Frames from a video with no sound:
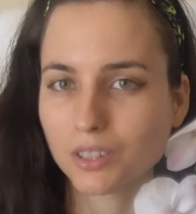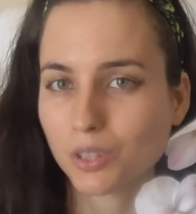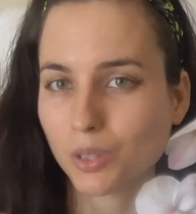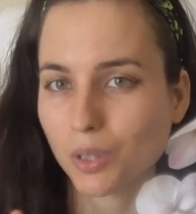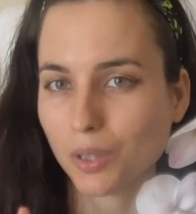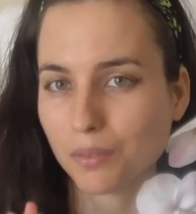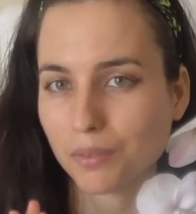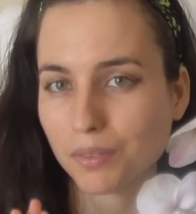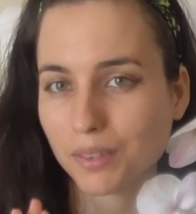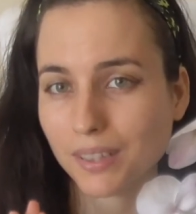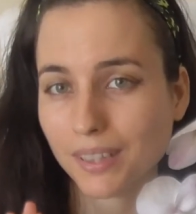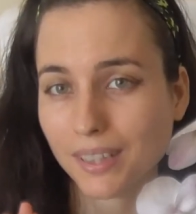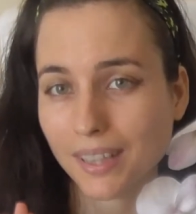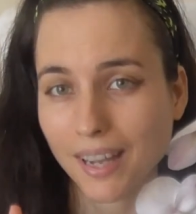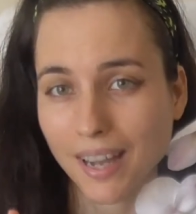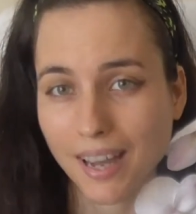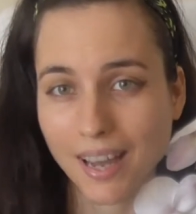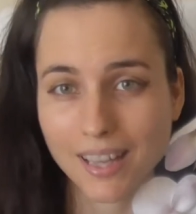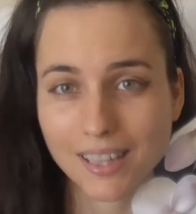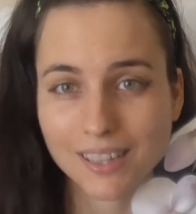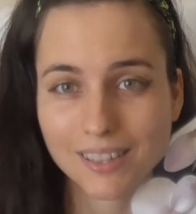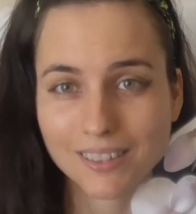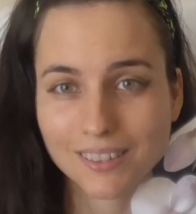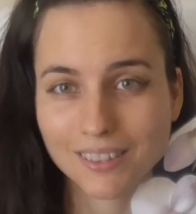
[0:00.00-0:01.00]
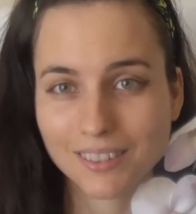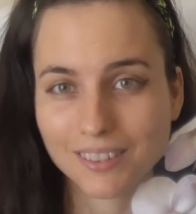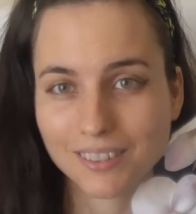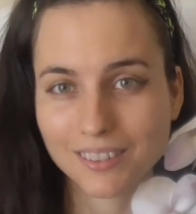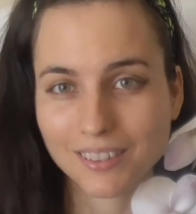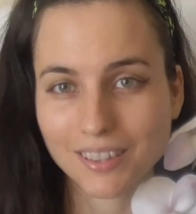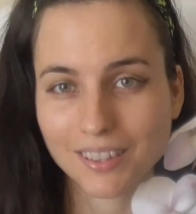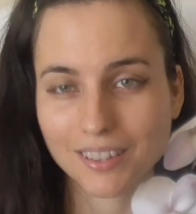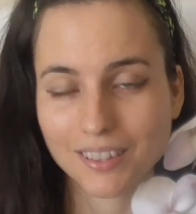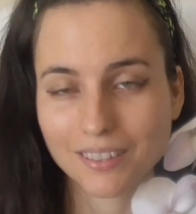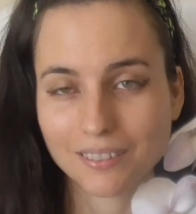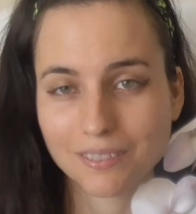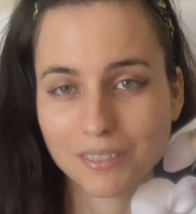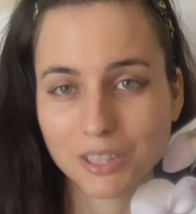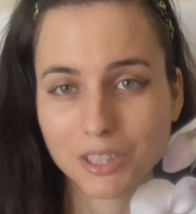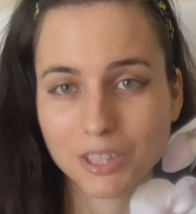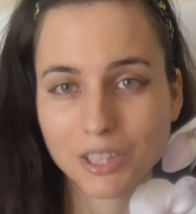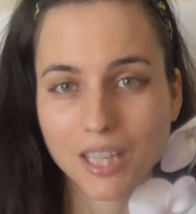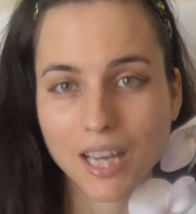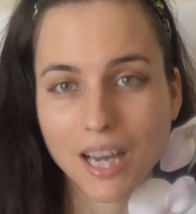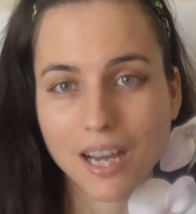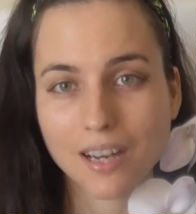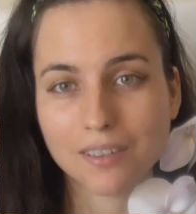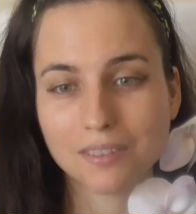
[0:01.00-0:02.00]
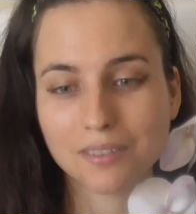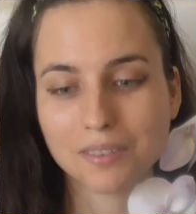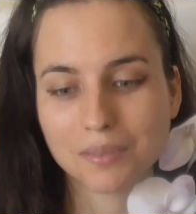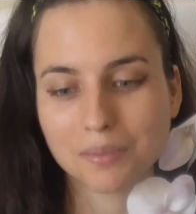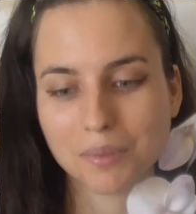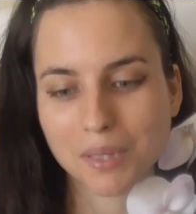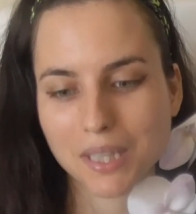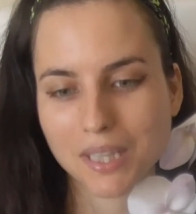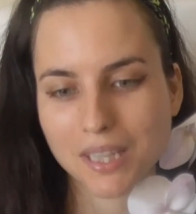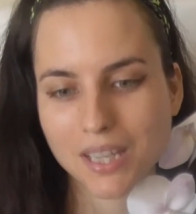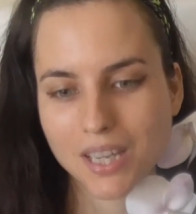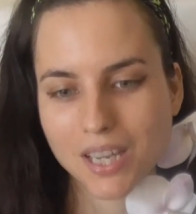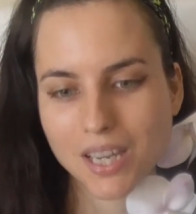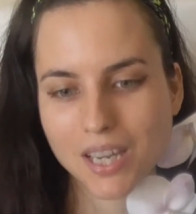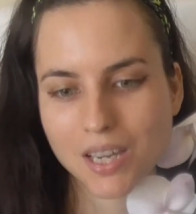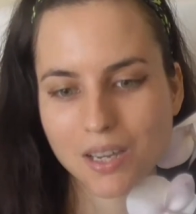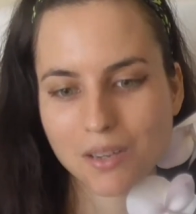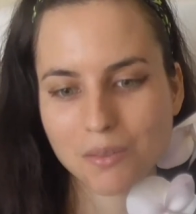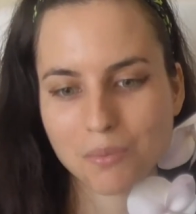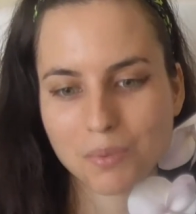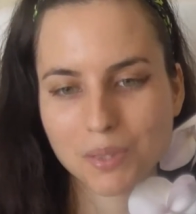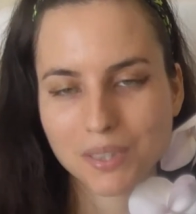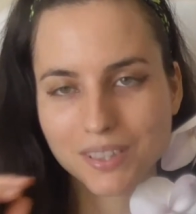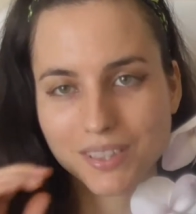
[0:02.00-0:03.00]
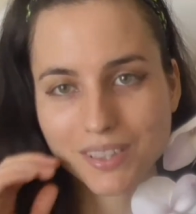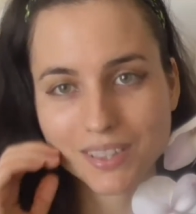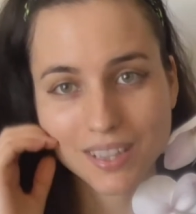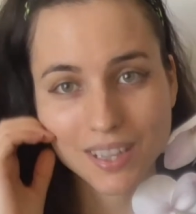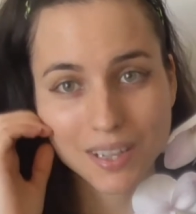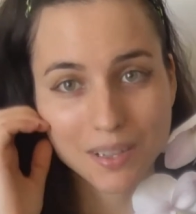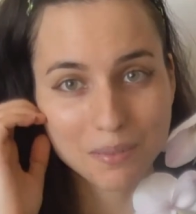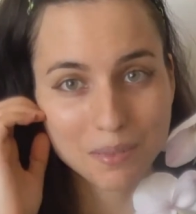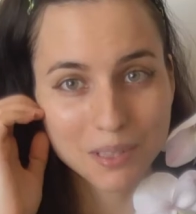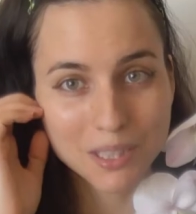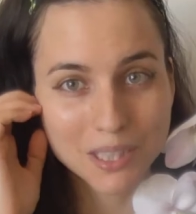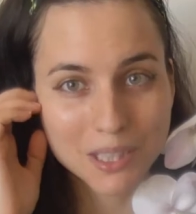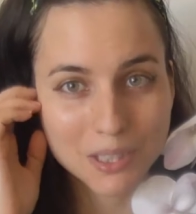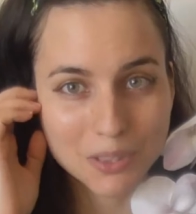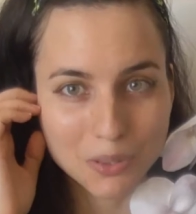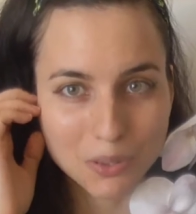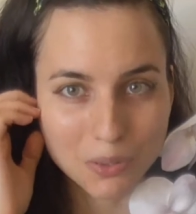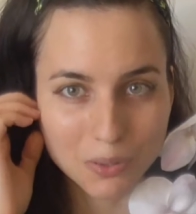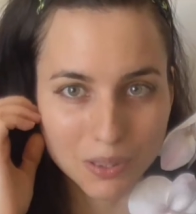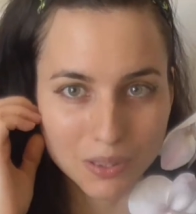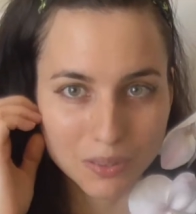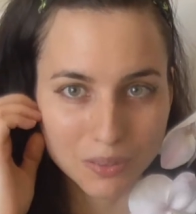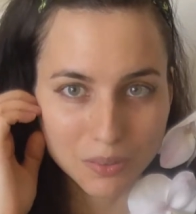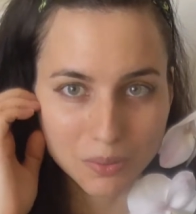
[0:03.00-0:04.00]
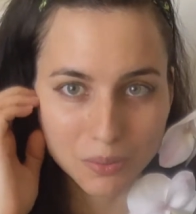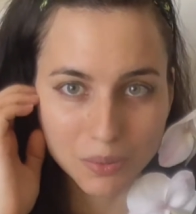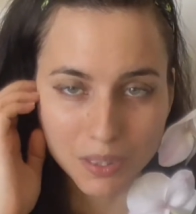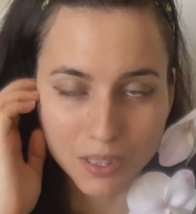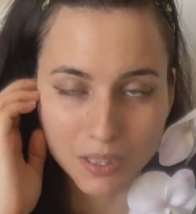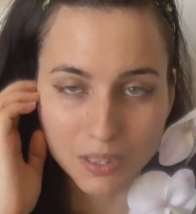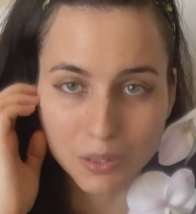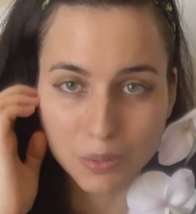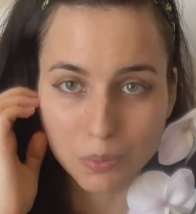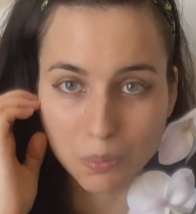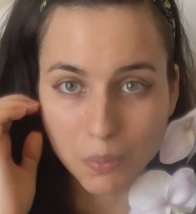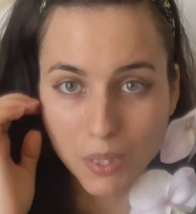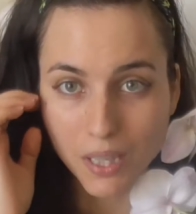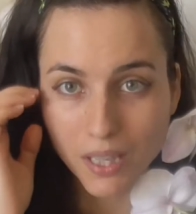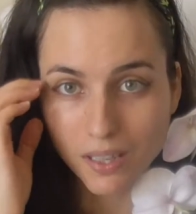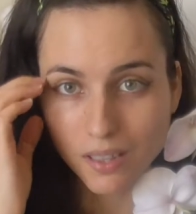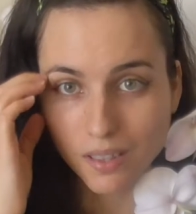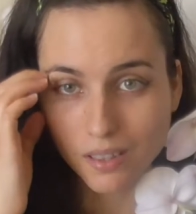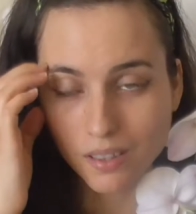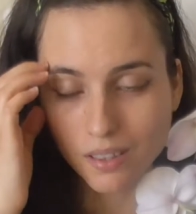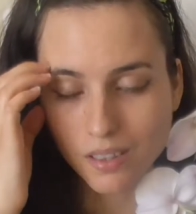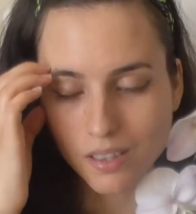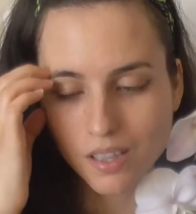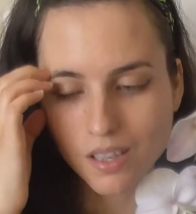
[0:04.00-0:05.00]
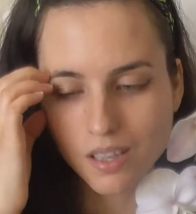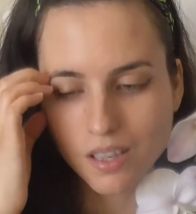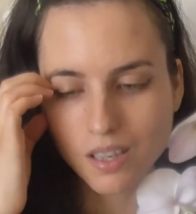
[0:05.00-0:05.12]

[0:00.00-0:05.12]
So I felt like I had to learn the Russian alphabet, which I really enjoyed doing as well.